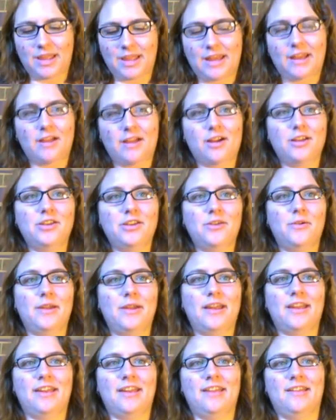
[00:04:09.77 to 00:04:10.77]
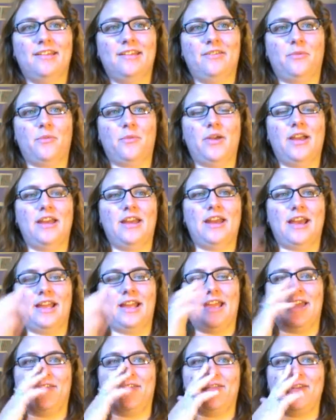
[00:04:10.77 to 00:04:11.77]
I'm planning on doing is,
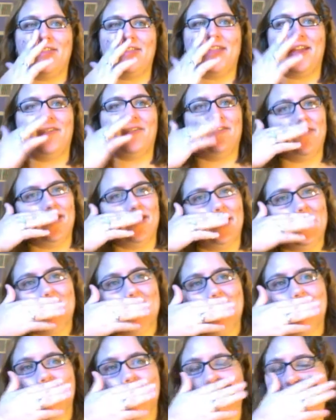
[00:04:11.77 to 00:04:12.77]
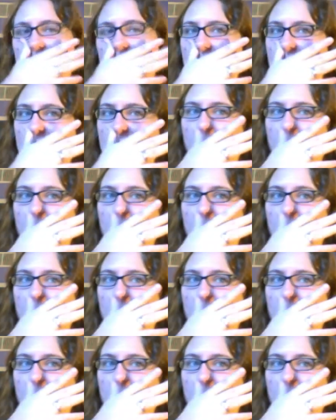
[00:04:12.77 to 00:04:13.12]
when I get everything finished,